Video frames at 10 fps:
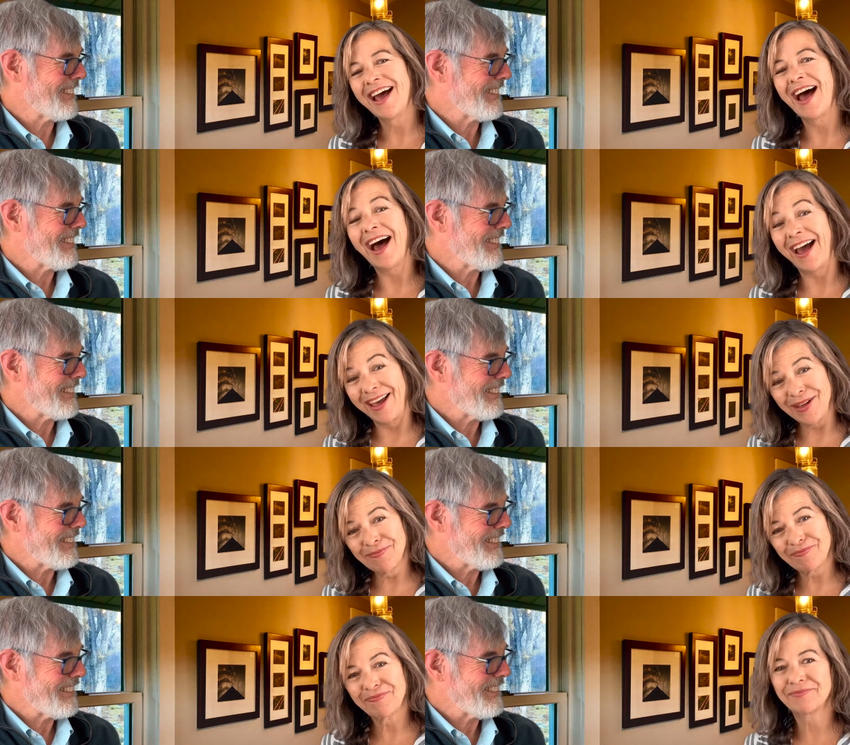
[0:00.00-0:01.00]
Speaker 1: Hi,
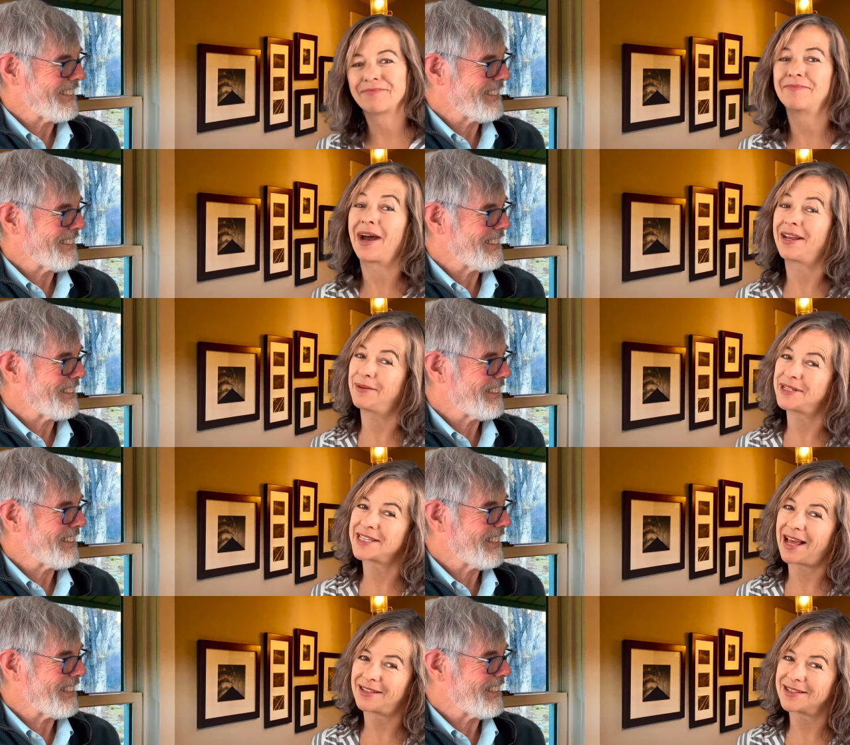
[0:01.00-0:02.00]
my name is
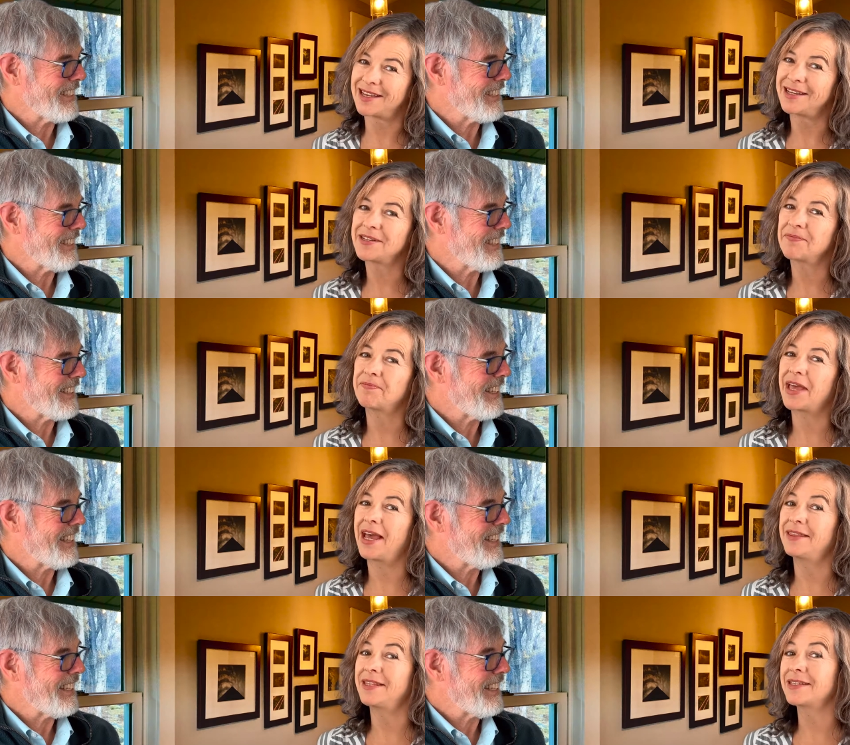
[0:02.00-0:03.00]
Allison, and
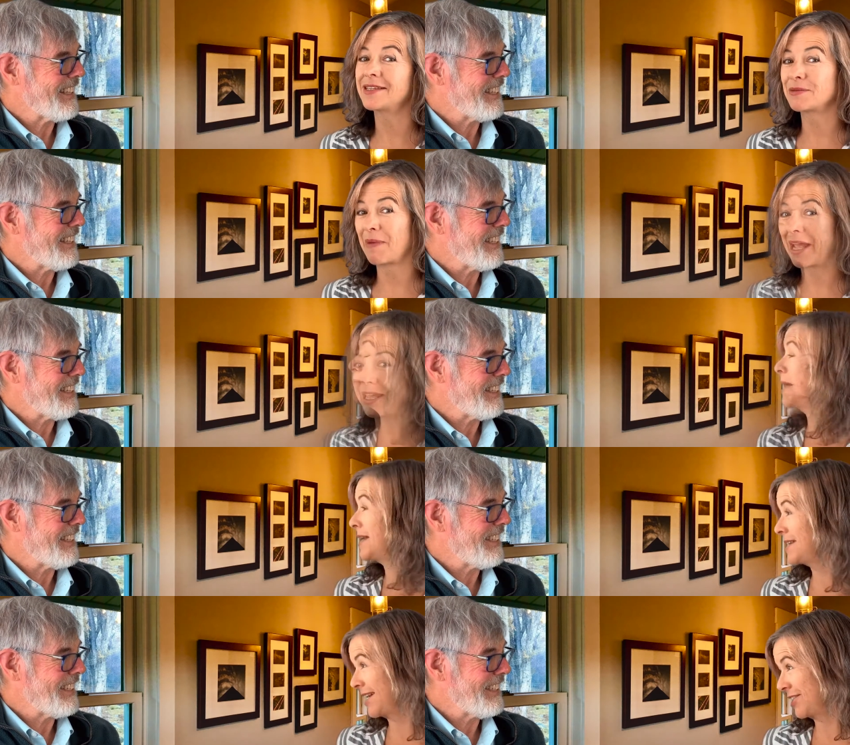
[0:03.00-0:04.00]
this is my
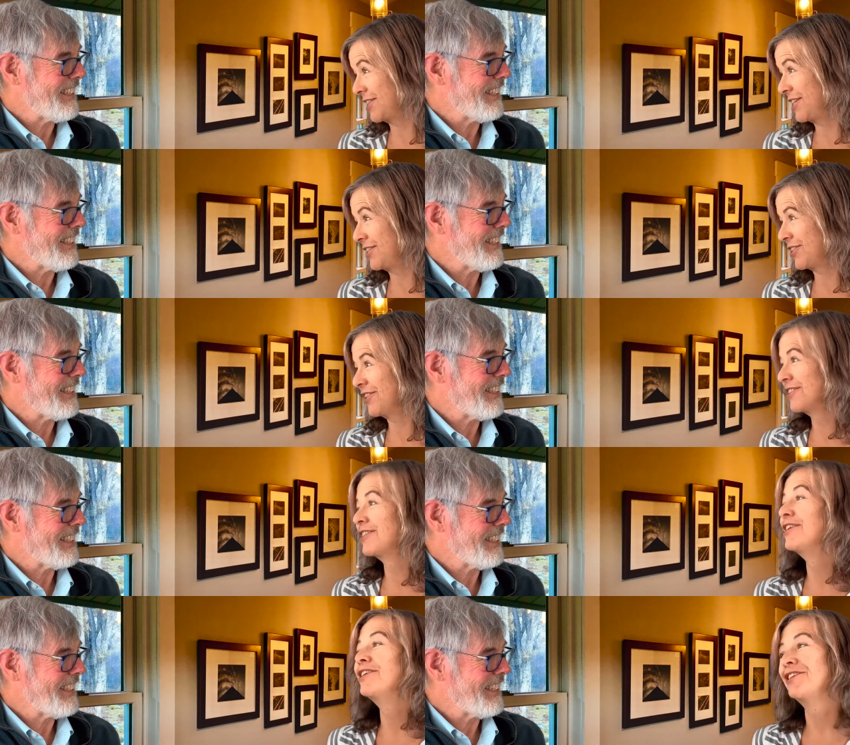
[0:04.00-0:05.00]
meditation teacher,
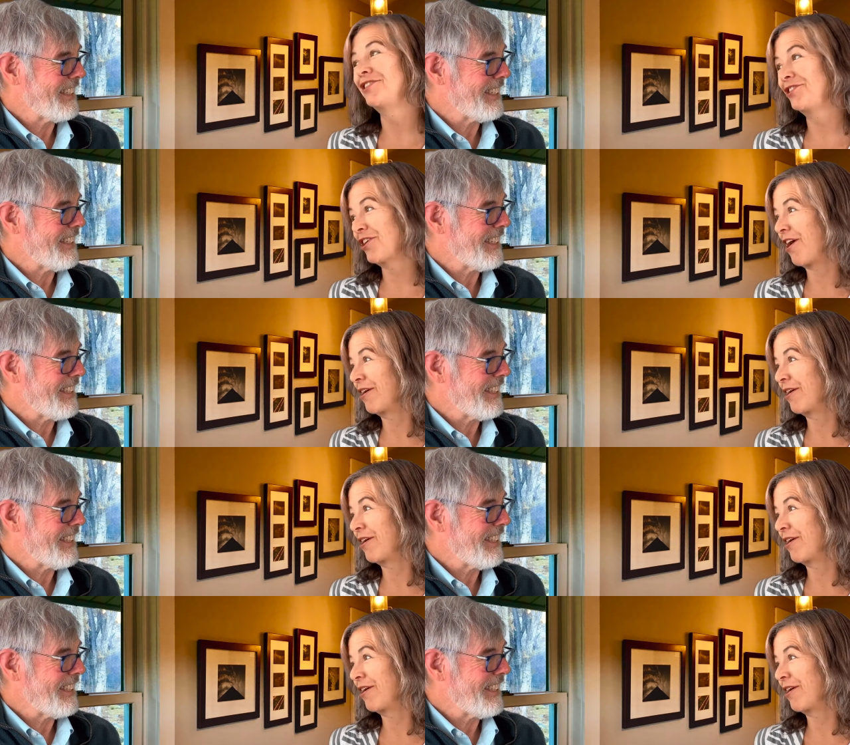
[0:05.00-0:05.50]
John